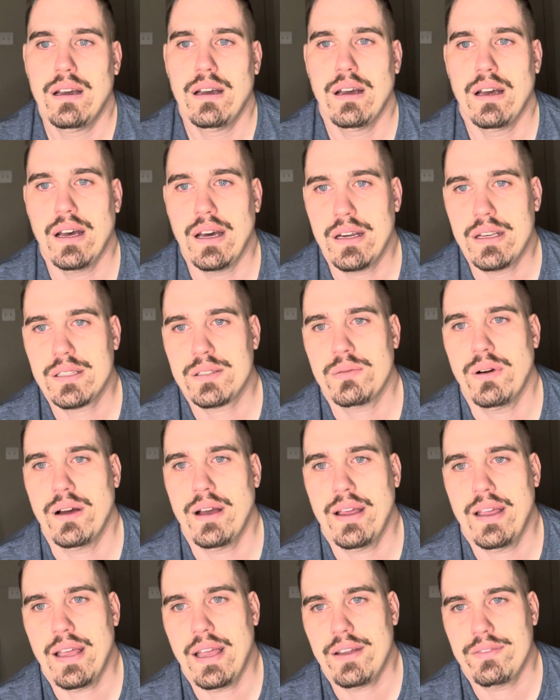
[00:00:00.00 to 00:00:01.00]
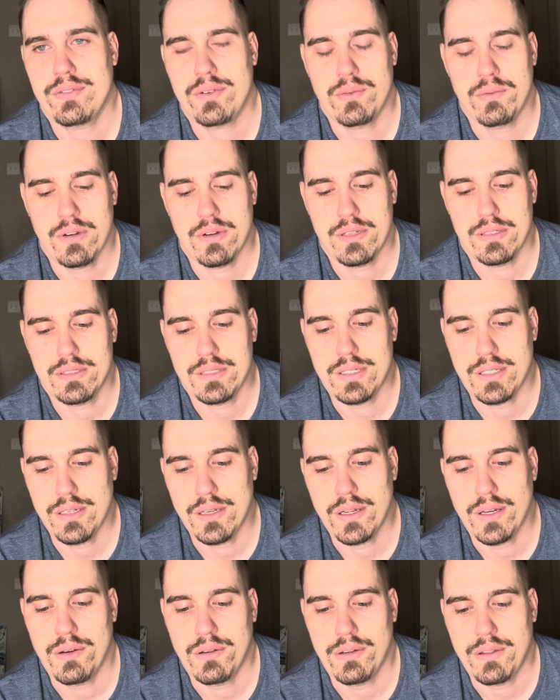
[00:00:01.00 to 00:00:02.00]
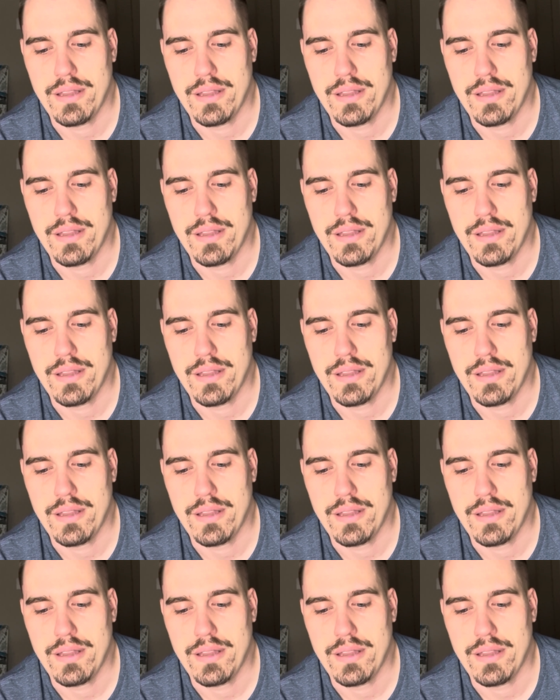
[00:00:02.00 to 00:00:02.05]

I just want everyone to know